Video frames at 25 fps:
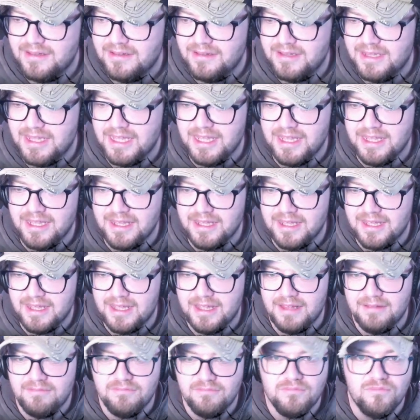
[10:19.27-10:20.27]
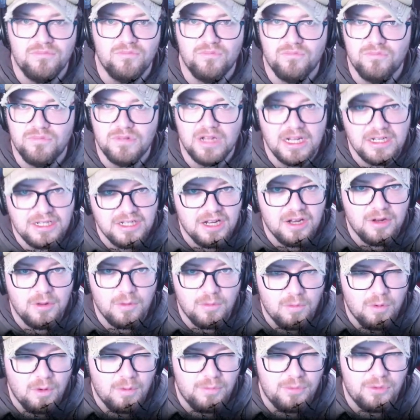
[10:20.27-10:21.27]
I don't know at
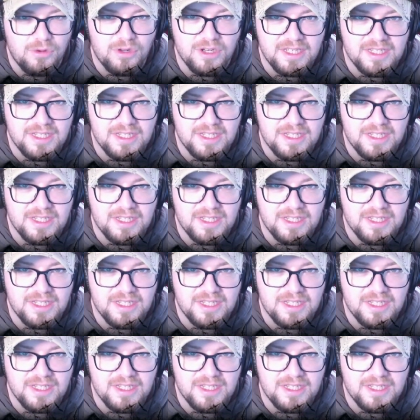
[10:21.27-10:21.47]
what point